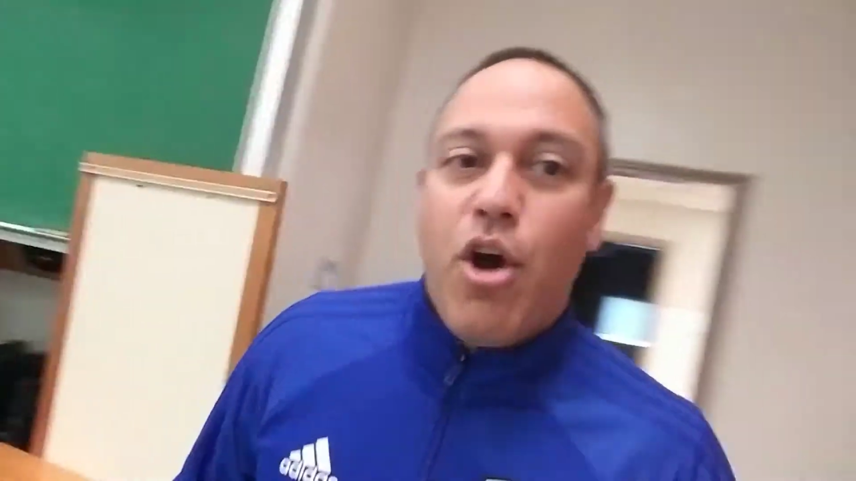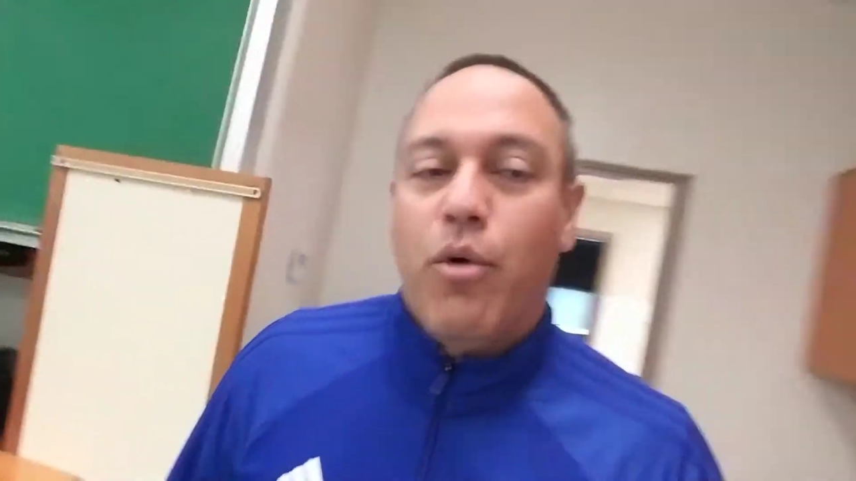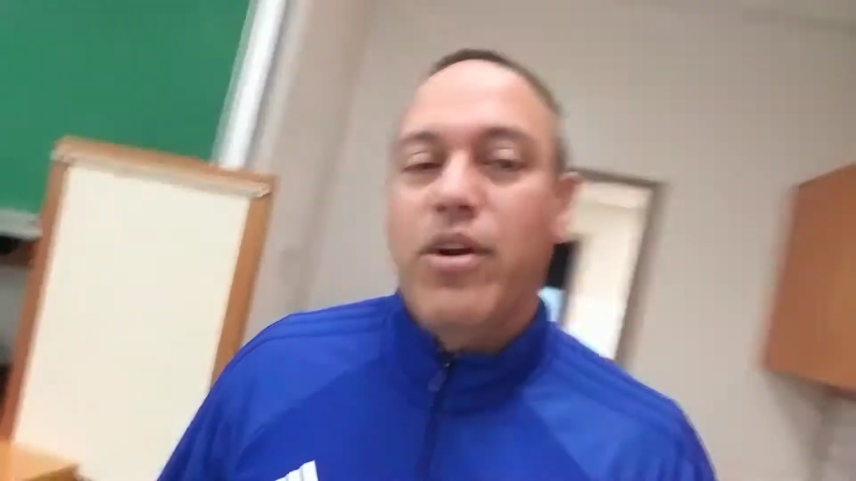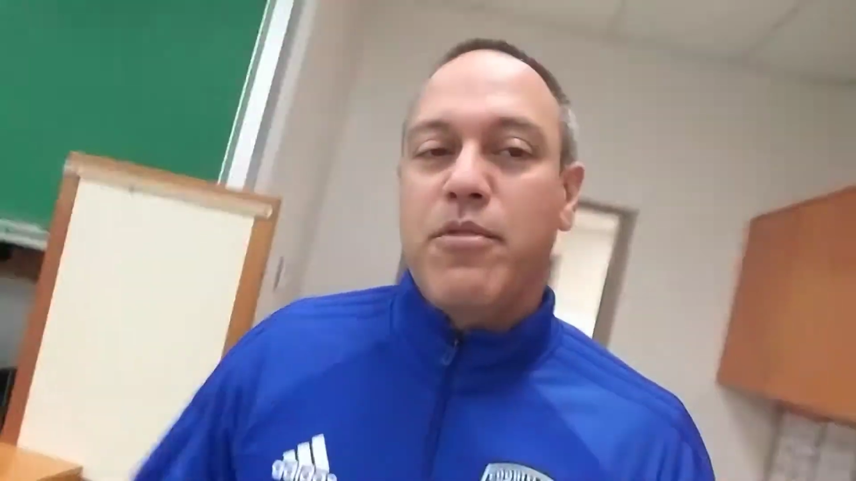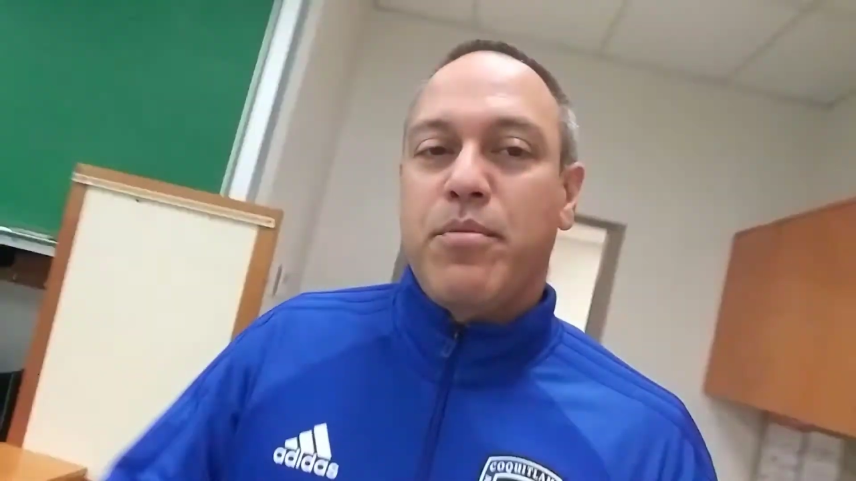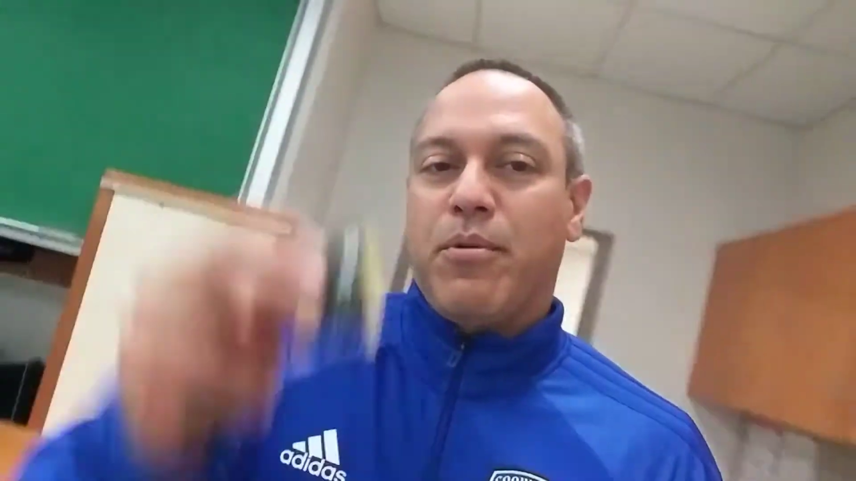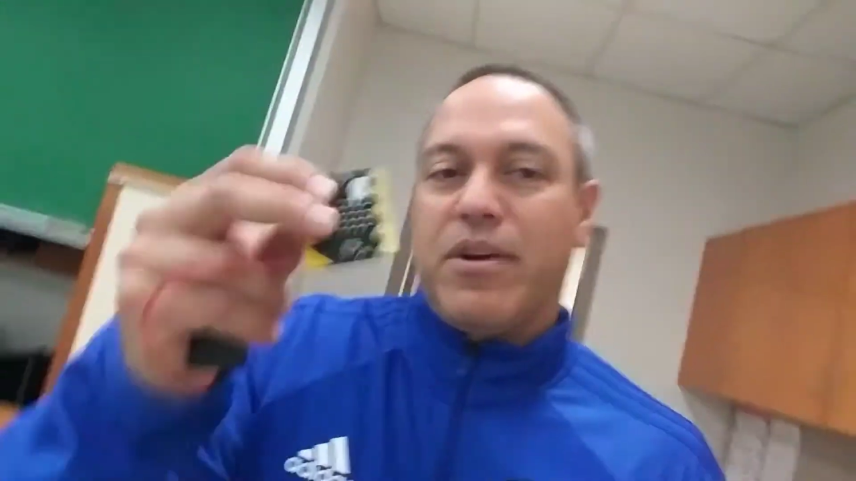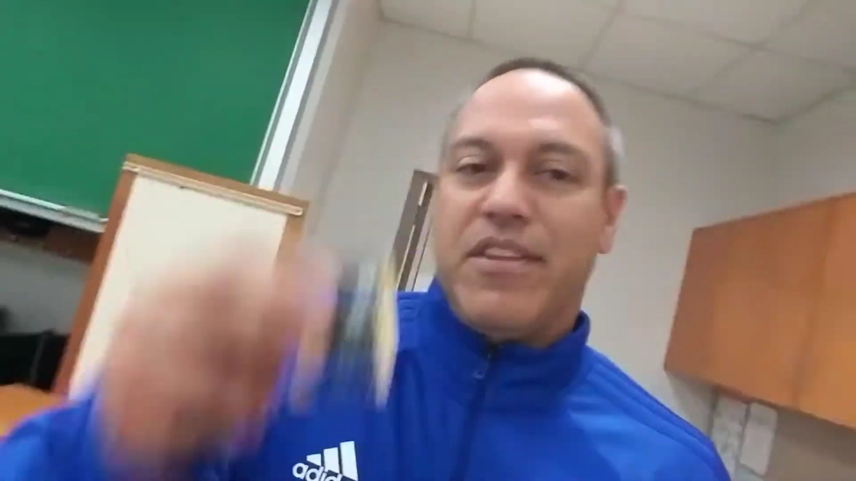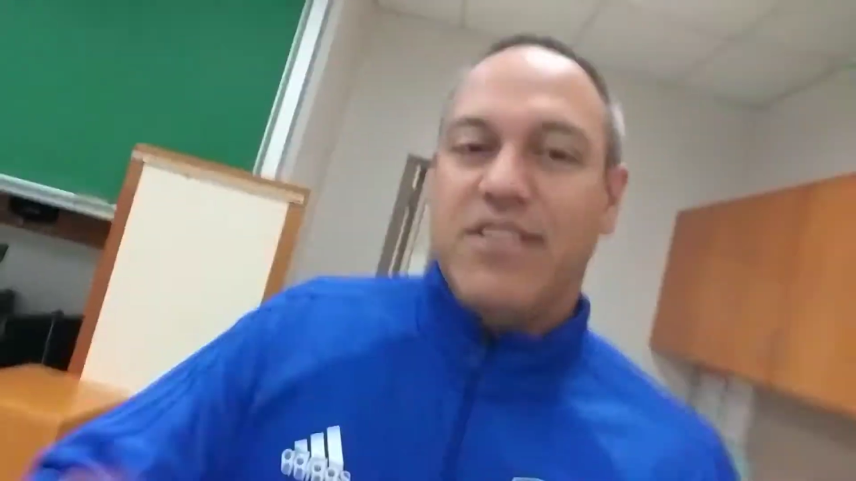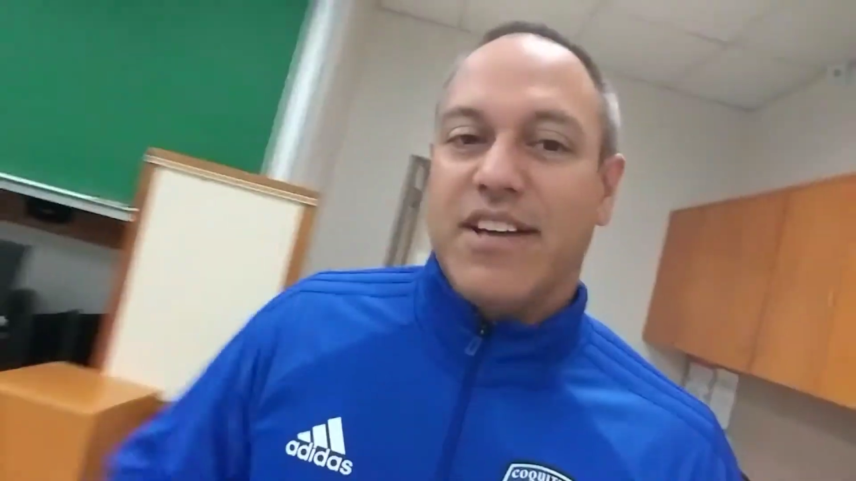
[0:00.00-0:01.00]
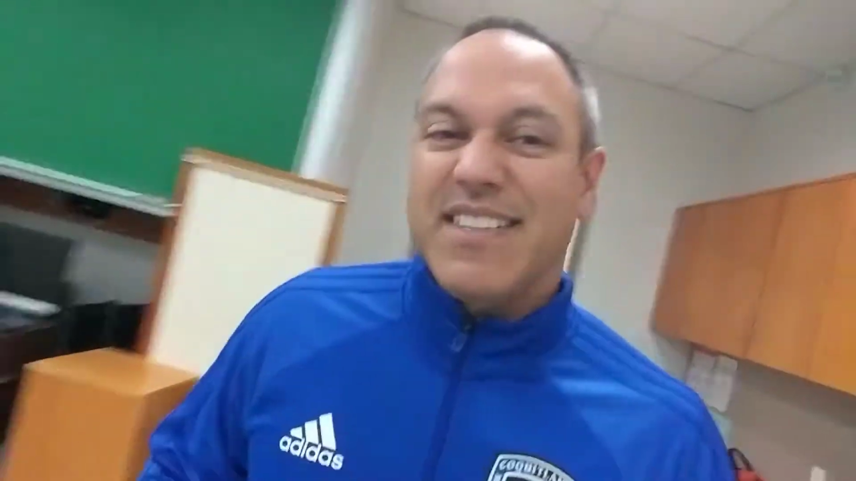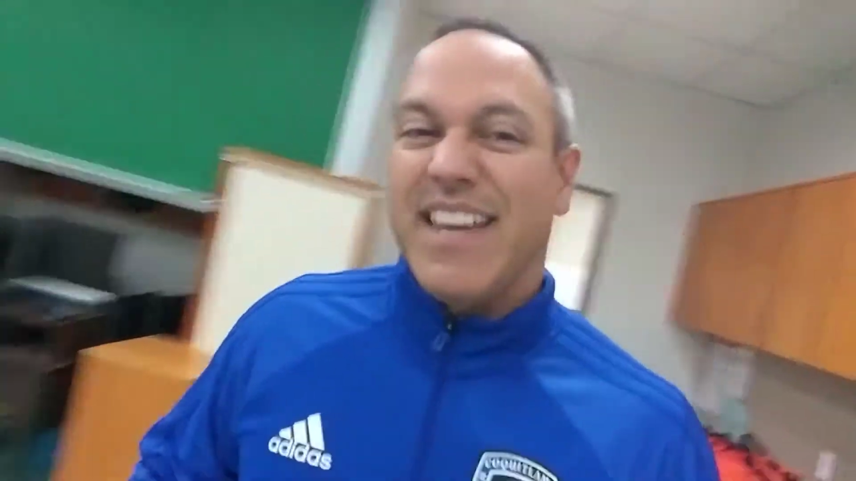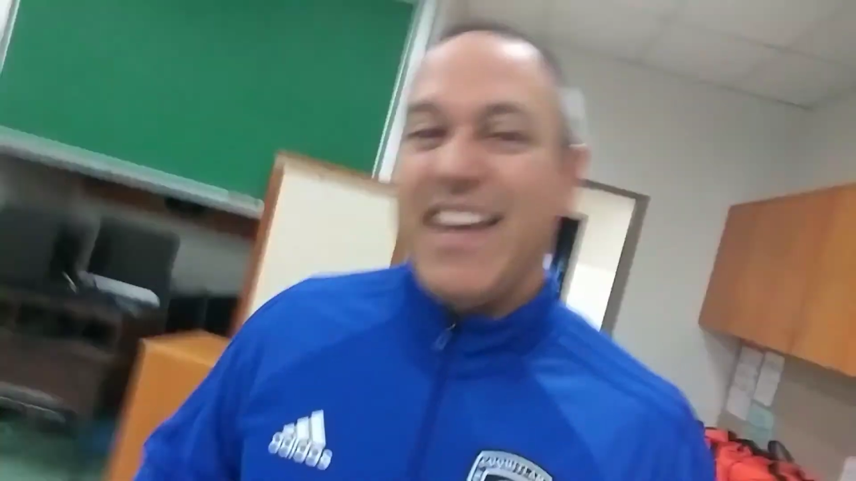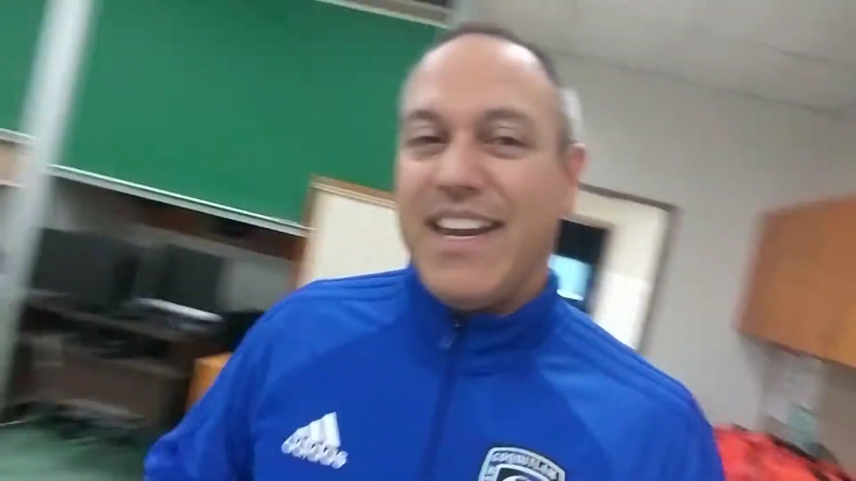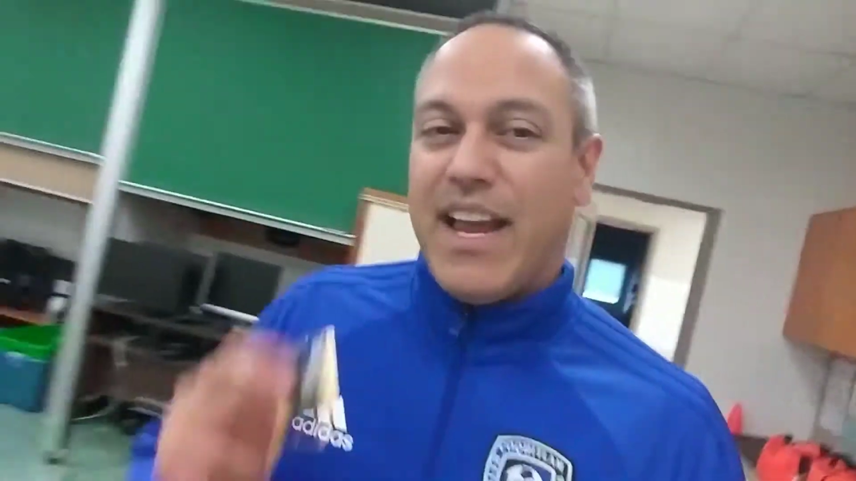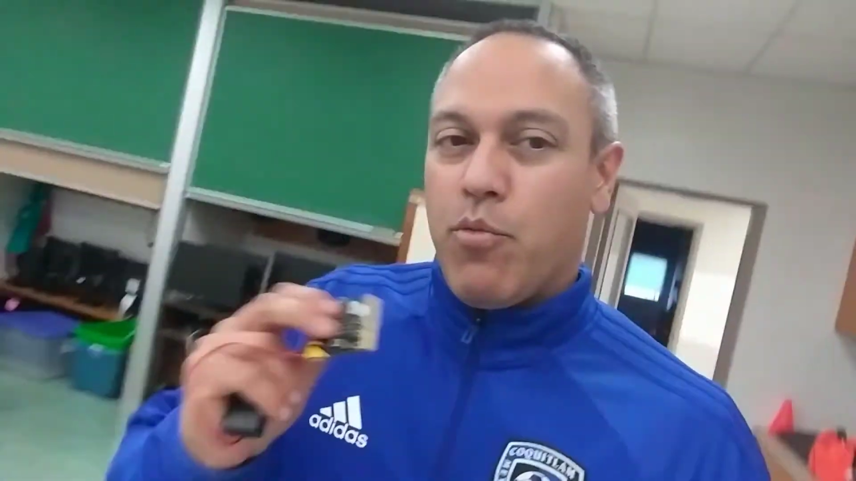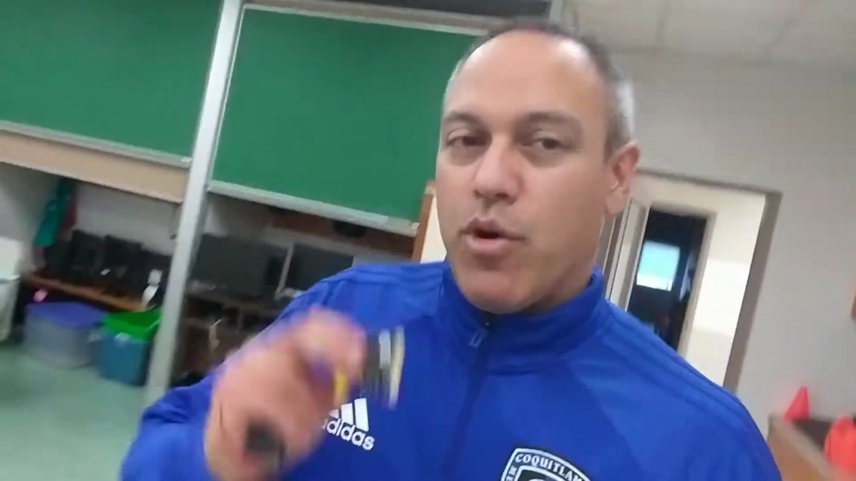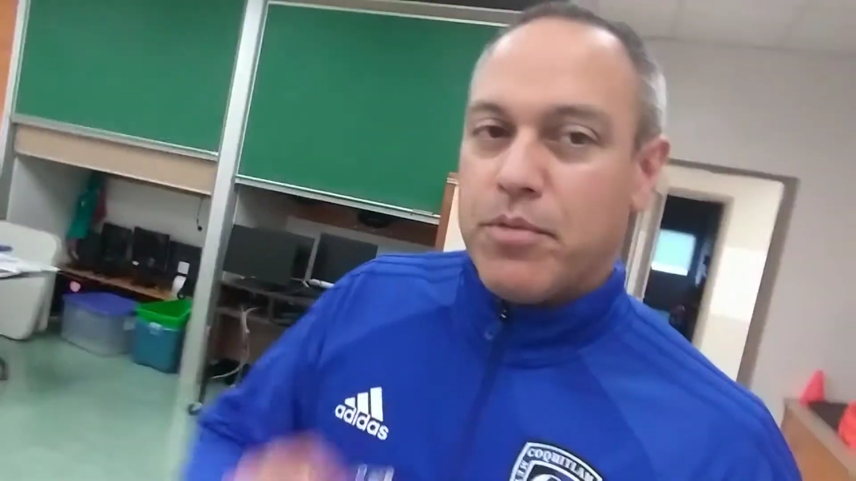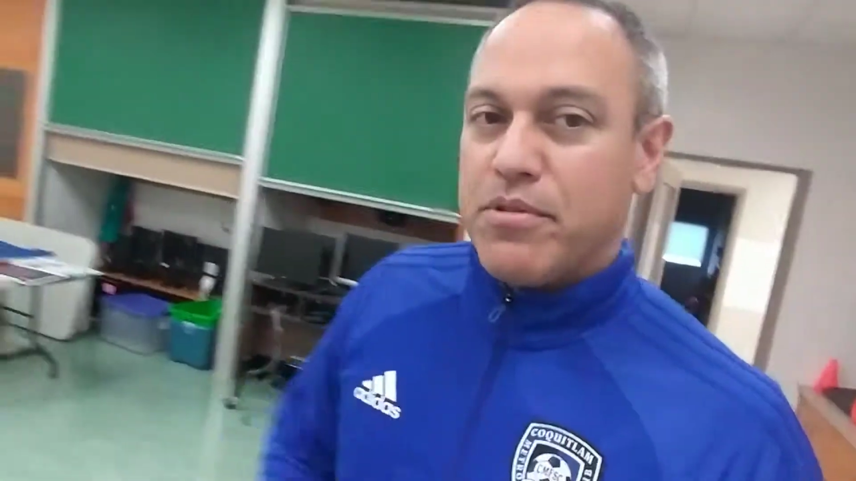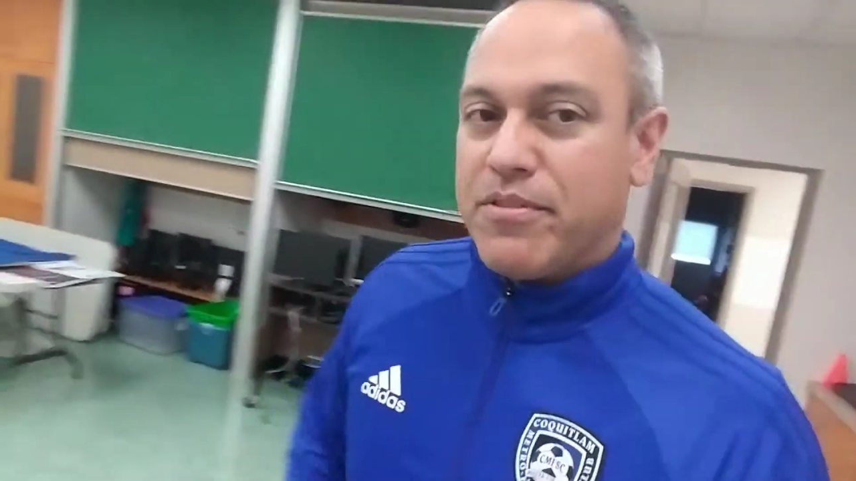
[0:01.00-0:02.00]
What if we put one of these guys in a
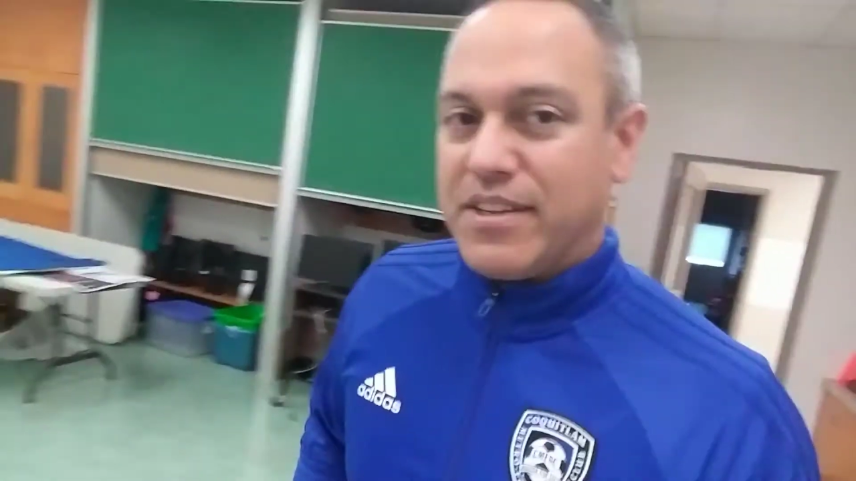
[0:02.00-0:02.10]
waterproof